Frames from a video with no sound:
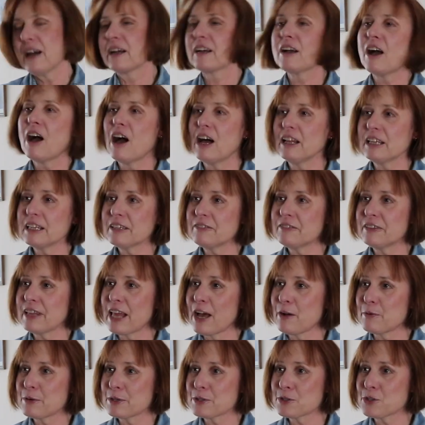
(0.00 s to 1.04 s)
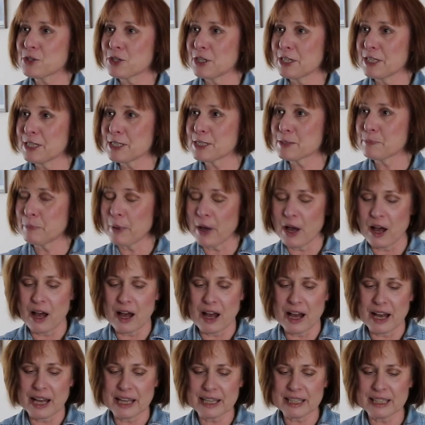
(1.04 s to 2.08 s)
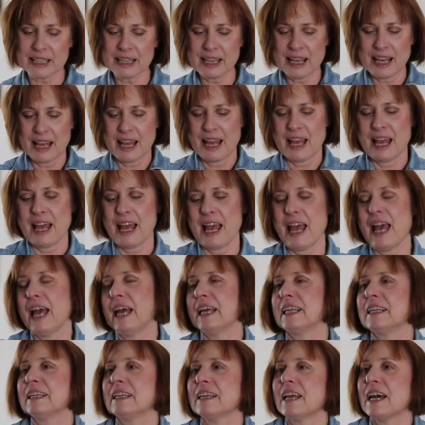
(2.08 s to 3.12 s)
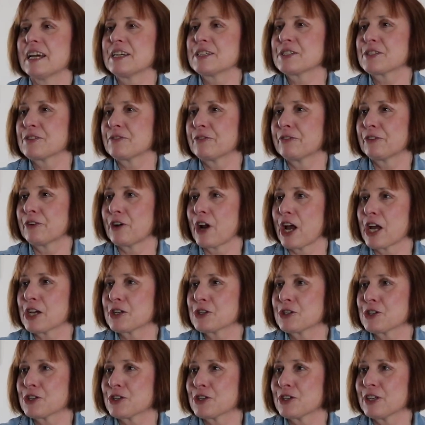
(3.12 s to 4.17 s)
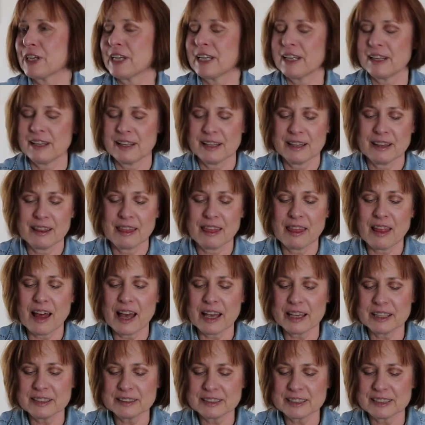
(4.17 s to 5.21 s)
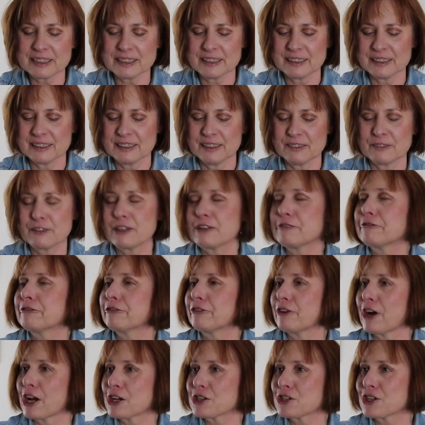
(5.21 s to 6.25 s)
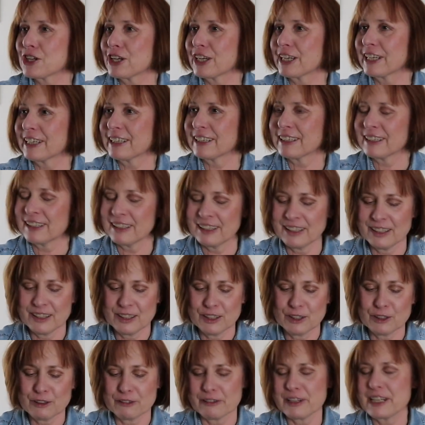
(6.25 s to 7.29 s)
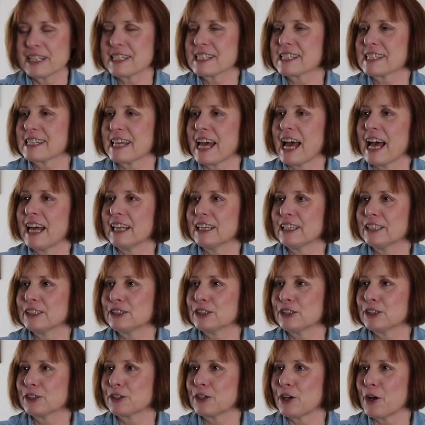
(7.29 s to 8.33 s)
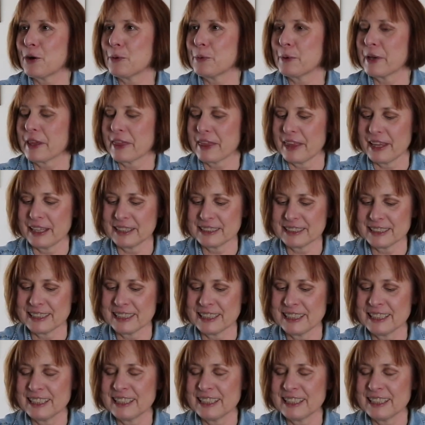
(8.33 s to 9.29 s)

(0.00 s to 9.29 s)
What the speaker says: cauliflower cheese pie and nice, fresh, light, refreshing green salad to go with it.